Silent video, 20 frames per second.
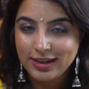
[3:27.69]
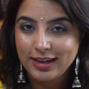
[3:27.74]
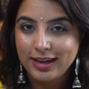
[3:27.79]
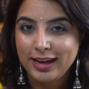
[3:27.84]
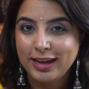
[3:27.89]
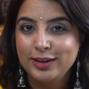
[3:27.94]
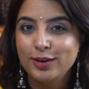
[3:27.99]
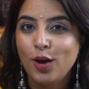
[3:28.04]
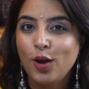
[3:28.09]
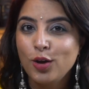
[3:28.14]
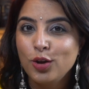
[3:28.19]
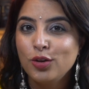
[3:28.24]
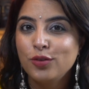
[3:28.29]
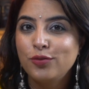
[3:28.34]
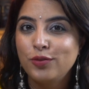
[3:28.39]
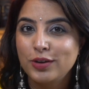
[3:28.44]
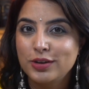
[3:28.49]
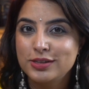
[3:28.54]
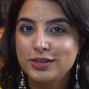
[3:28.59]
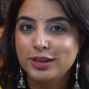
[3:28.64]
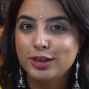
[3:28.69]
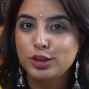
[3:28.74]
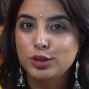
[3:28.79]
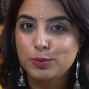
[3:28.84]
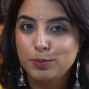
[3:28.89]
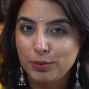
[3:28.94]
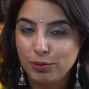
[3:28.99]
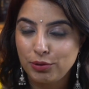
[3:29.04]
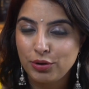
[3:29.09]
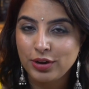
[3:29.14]
and all of us
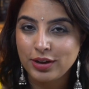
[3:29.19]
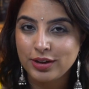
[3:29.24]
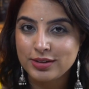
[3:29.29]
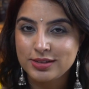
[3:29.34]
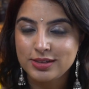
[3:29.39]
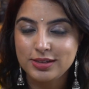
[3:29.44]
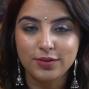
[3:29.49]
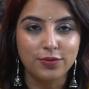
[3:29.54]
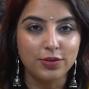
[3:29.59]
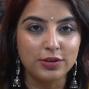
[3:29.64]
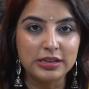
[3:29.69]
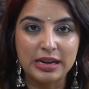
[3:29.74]
experience different